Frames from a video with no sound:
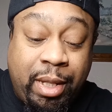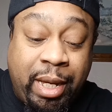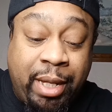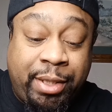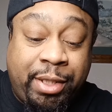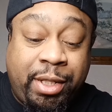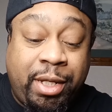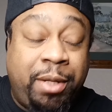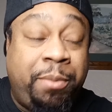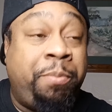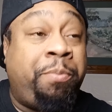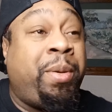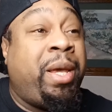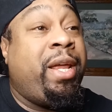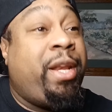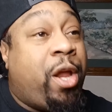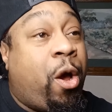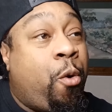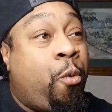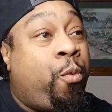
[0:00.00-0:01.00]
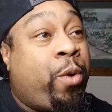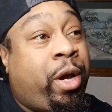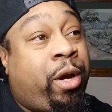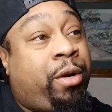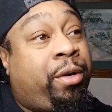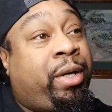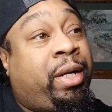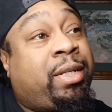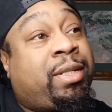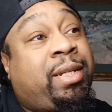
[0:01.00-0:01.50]
it shouldn't be no
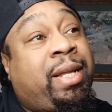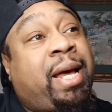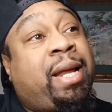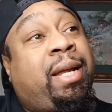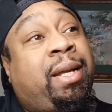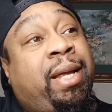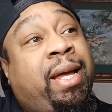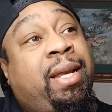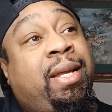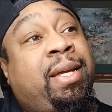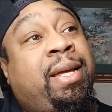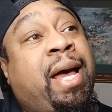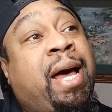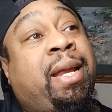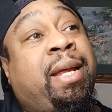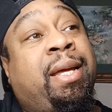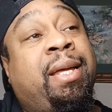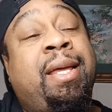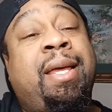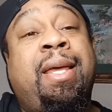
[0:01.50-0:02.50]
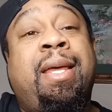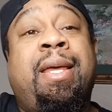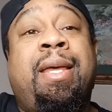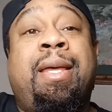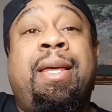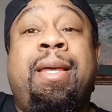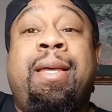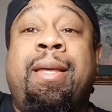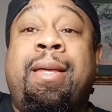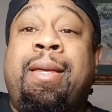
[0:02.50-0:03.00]
weirdness that a lady got to
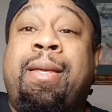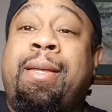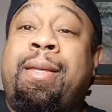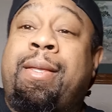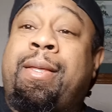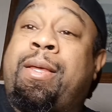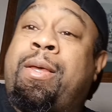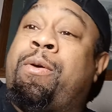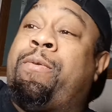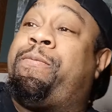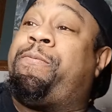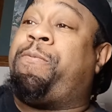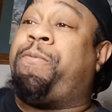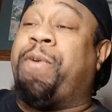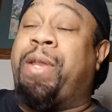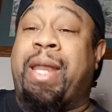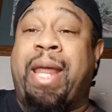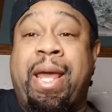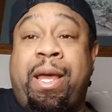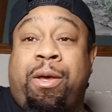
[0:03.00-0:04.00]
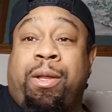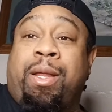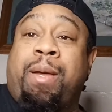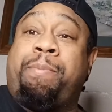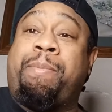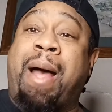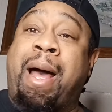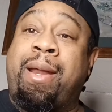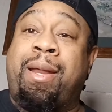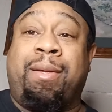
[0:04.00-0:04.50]
finagle
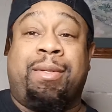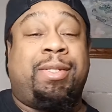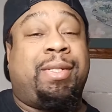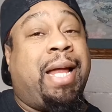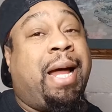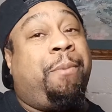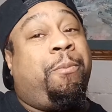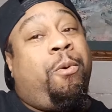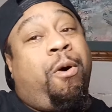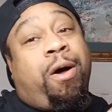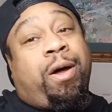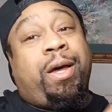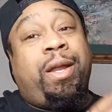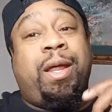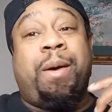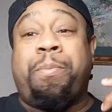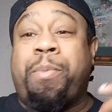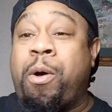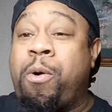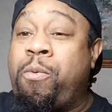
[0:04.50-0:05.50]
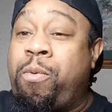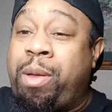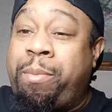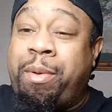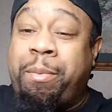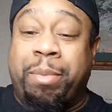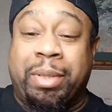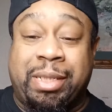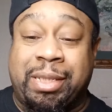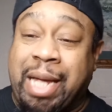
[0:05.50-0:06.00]
up out of. Stop walking up on
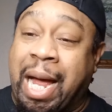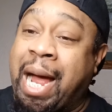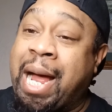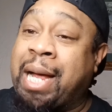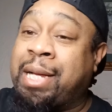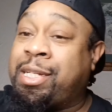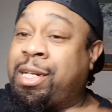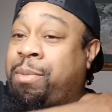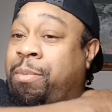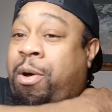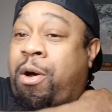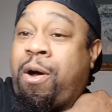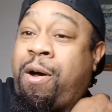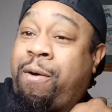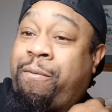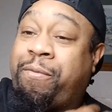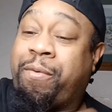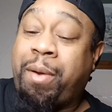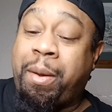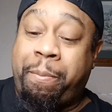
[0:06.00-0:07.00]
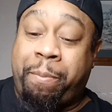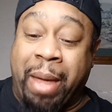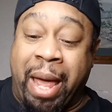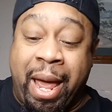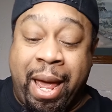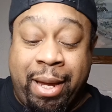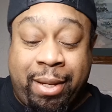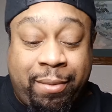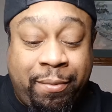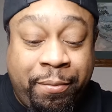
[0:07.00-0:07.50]
women, massaging them all from the
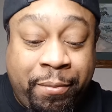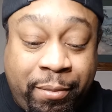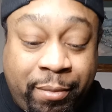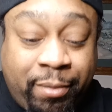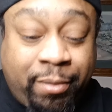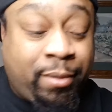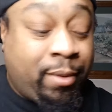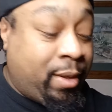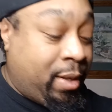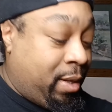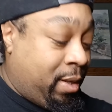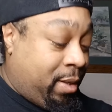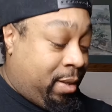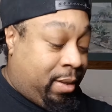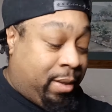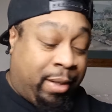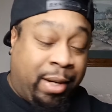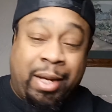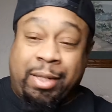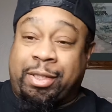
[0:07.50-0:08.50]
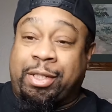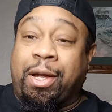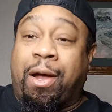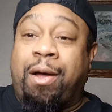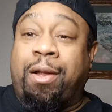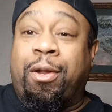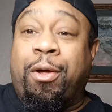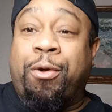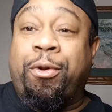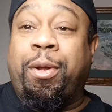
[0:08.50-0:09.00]
back, nuts
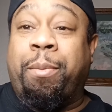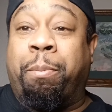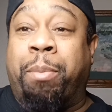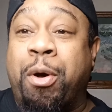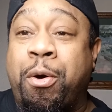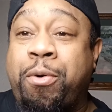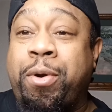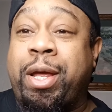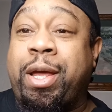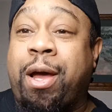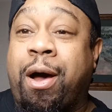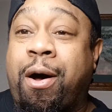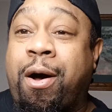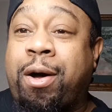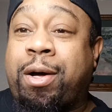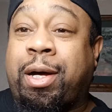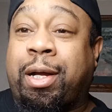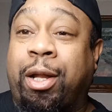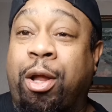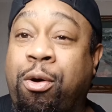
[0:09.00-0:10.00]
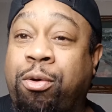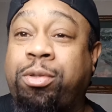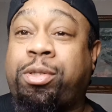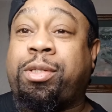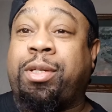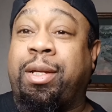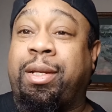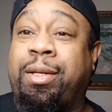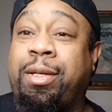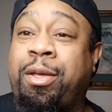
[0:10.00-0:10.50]
all on the booty, all
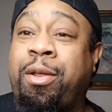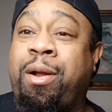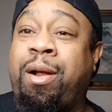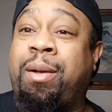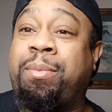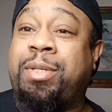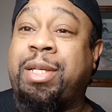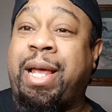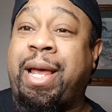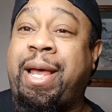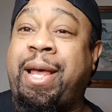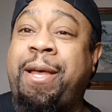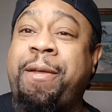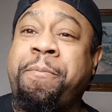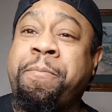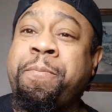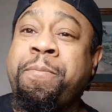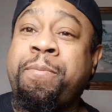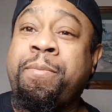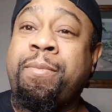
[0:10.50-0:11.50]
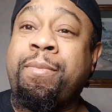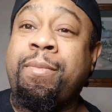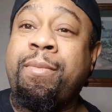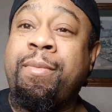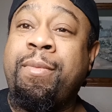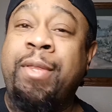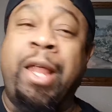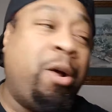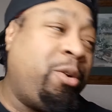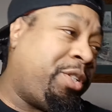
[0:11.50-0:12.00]
close, and you know what I'm saying?
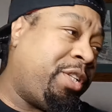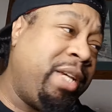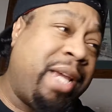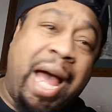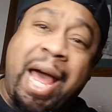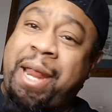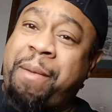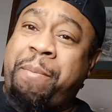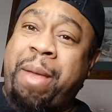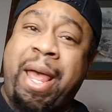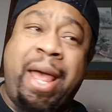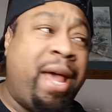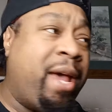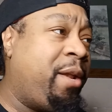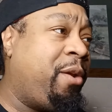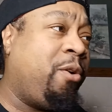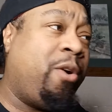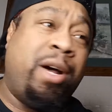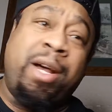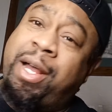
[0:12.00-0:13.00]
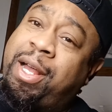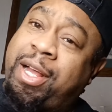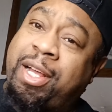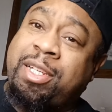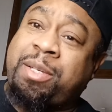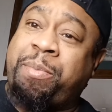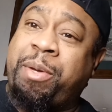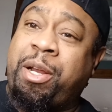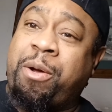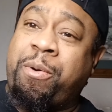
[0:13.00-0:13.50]
No, she got a man or a
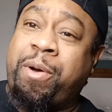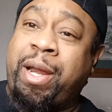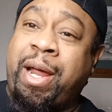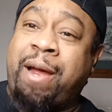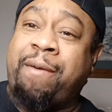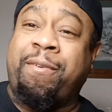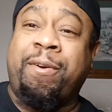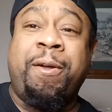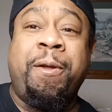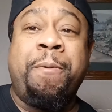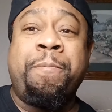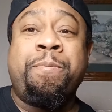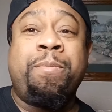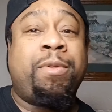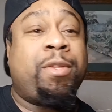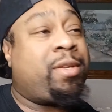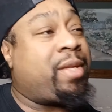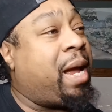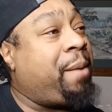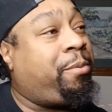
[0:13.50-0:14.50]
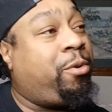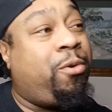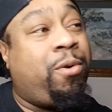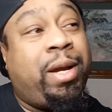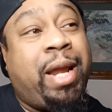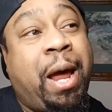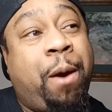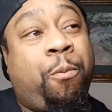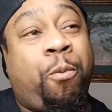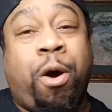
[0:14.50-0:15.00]
husband or whatever. Stop
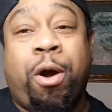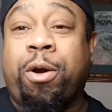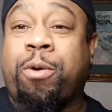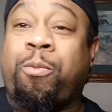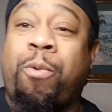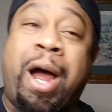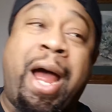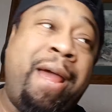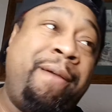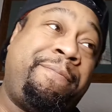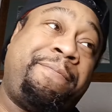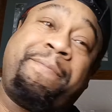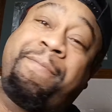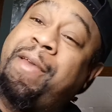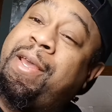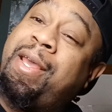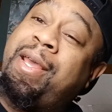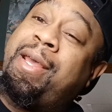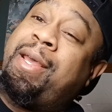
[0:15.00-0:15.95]
doing that work wife,